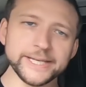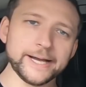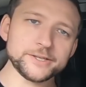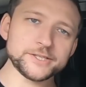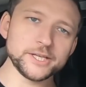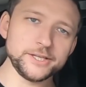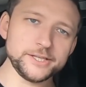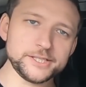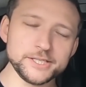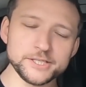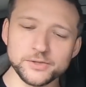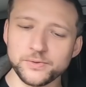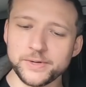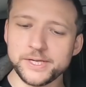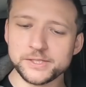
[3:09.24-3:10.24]
Yeah, so this is
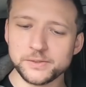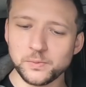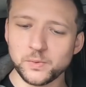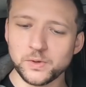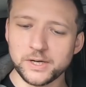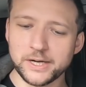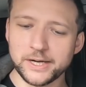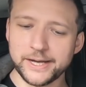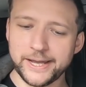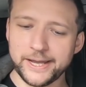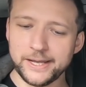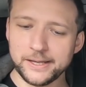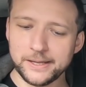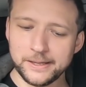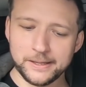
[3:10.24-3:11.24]
the reason
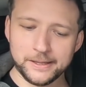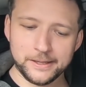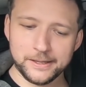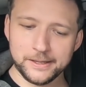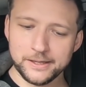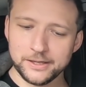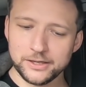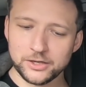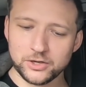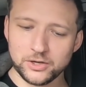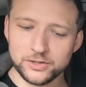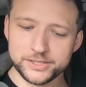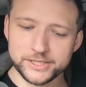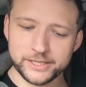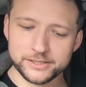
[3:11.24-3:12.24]
why
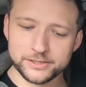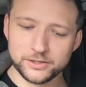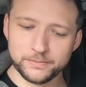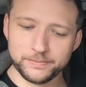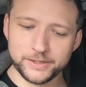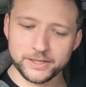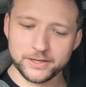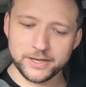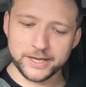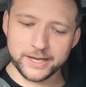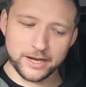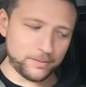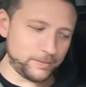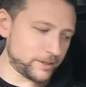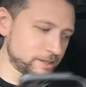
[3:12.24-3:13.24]
content's not been going
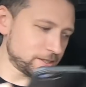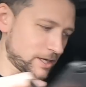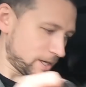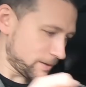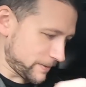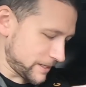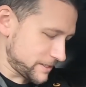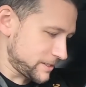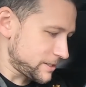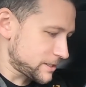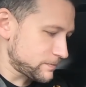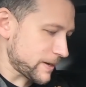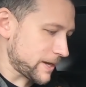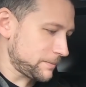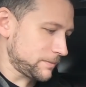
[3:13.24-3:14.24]
out, because I basically
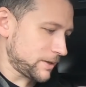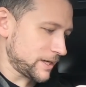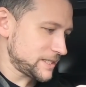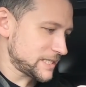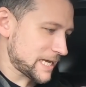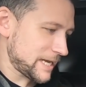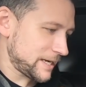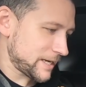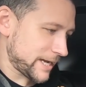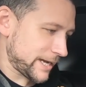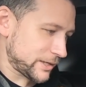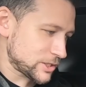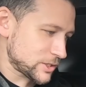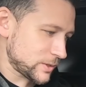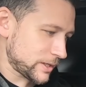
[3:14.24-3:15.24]
spend my day
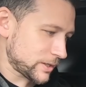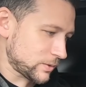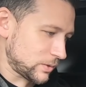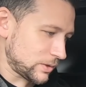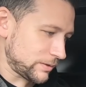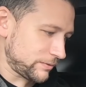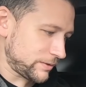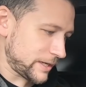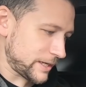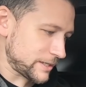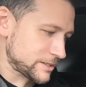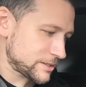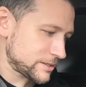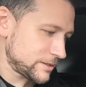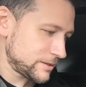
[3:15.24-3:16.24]
now doing all of
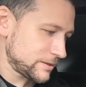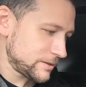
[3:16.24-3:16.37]
this.